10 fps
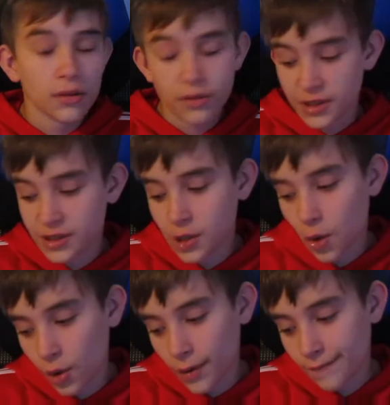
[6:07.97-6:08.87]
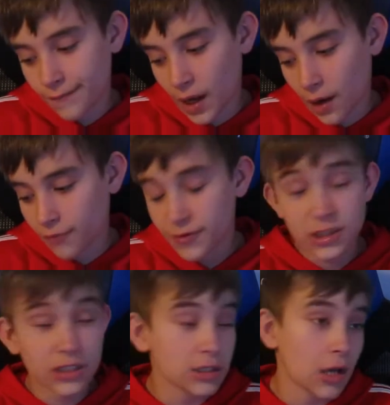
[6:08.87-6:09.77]
the decor. Now,
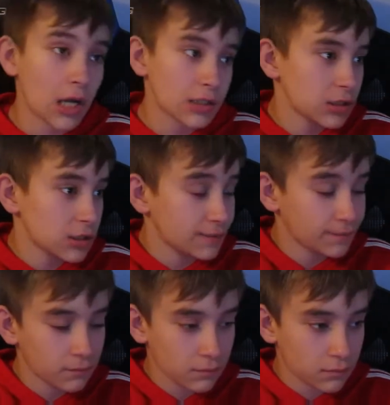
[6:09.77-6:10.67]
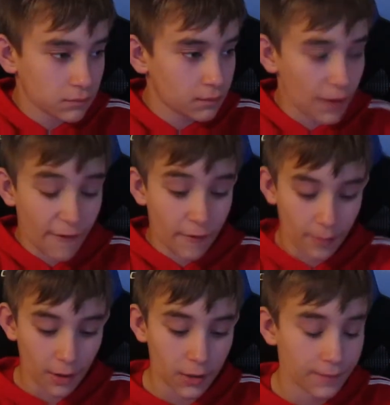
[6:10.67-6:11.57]
this is honestly my favorite
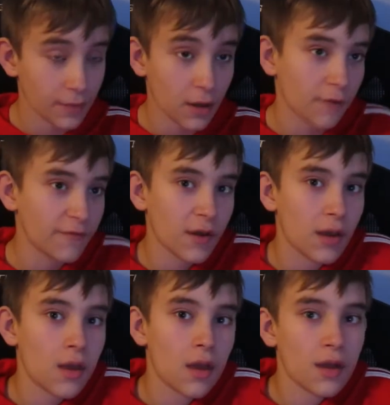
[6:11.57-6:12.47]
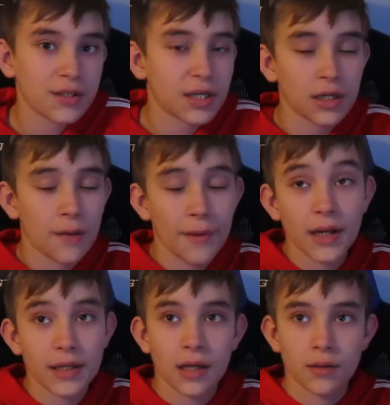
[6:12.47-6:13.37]
part of setting up
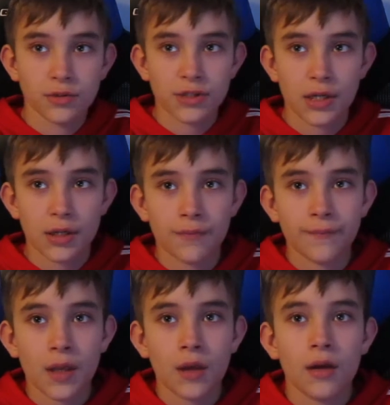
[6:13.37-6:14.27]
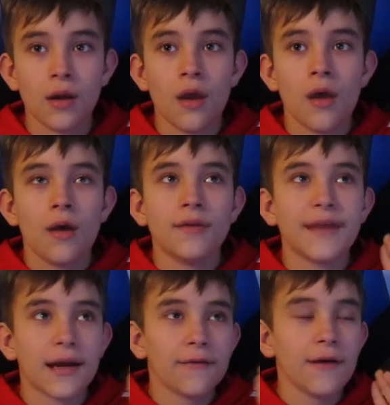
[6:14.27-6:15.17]
any animal tank.
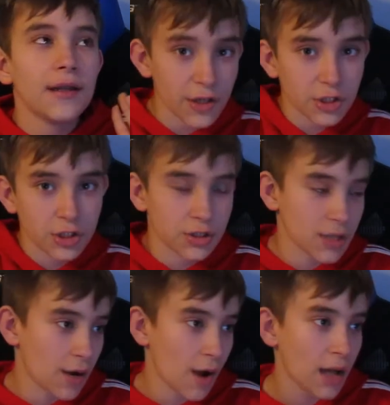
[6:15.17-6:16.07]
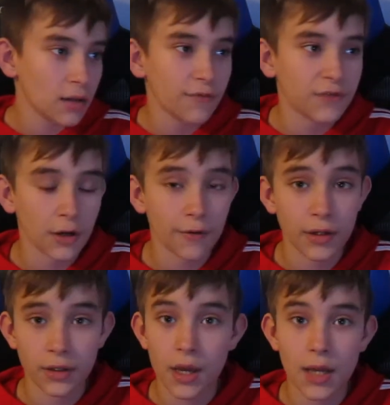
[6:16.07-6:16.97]
Decorations. Now, I love
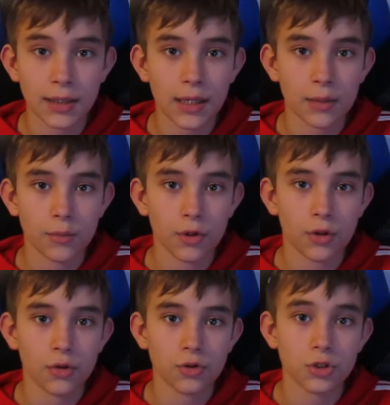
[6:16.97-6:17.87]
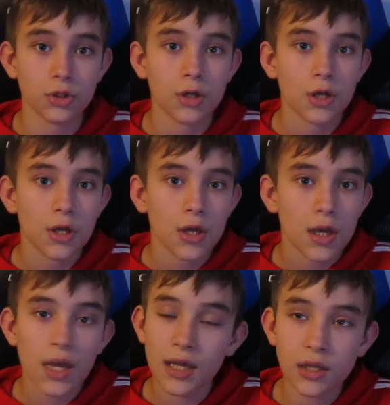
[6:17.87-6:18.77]
decorating any animal enclosure
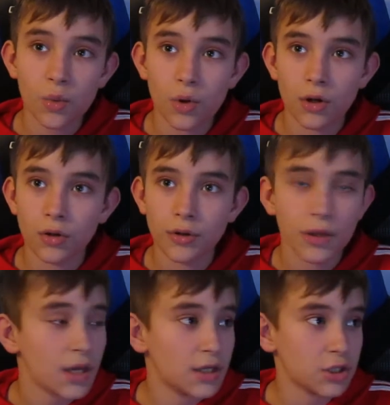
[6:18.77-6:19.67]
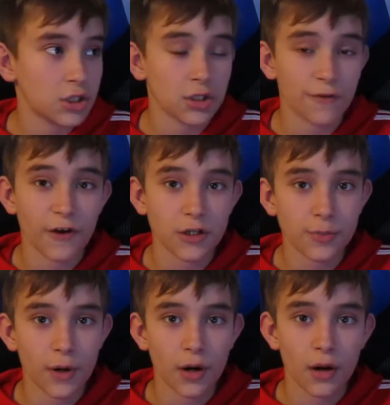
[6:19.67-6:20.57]
in the world. It is just the funnest
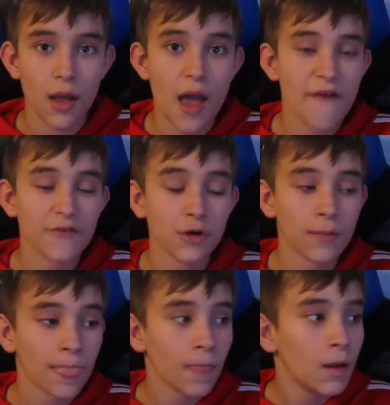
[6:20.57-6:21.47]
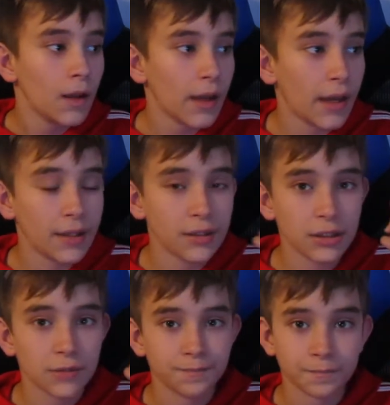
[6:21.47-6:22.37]
part ever. And